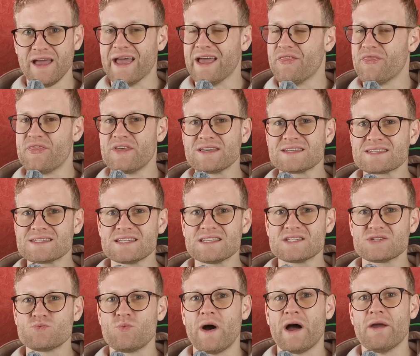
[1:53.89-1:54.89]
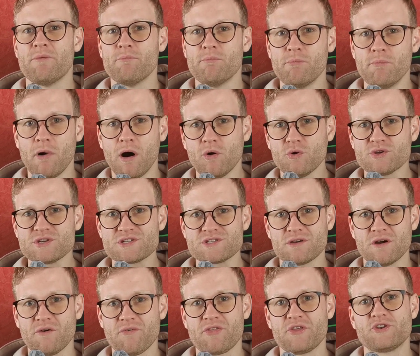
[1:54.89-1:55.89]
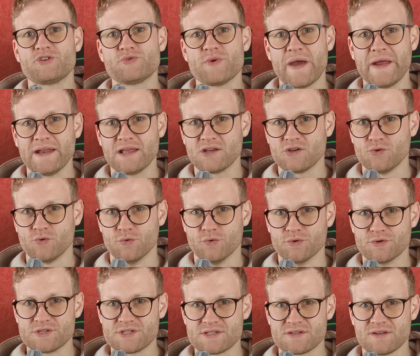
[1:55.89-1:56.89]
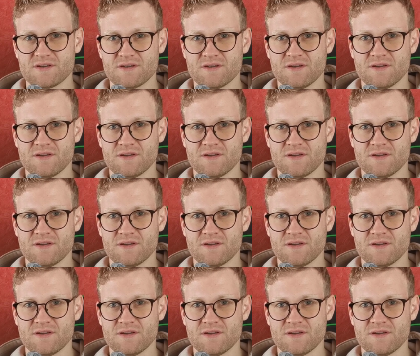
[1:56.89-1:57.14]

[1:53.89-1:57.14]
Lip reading: And this is why most of the trading gurus,